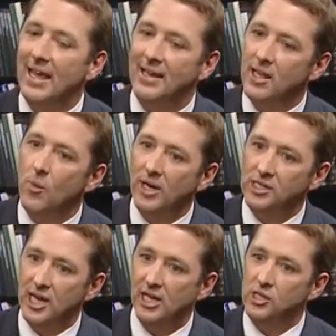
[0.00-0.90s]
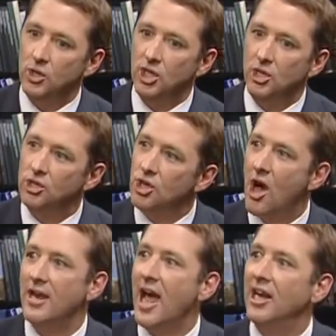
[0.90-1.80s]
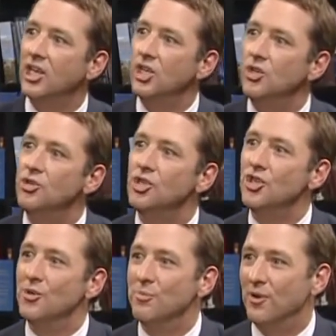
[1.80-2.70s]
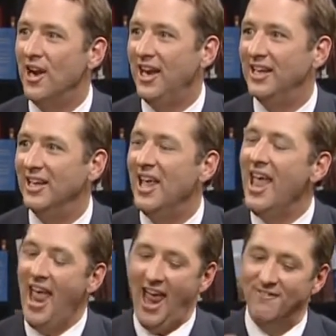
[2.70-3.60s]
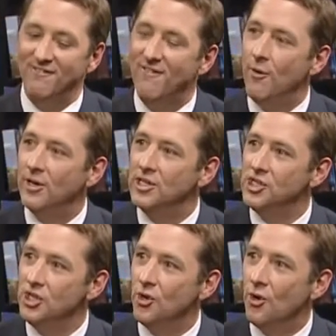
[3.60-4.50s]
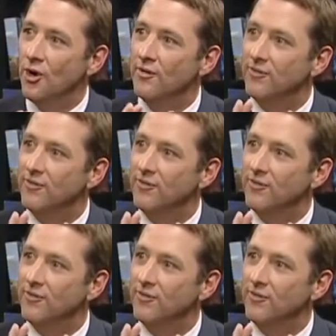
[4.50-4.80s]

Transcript: Another way to say it is you're taught how to use your brain and focus your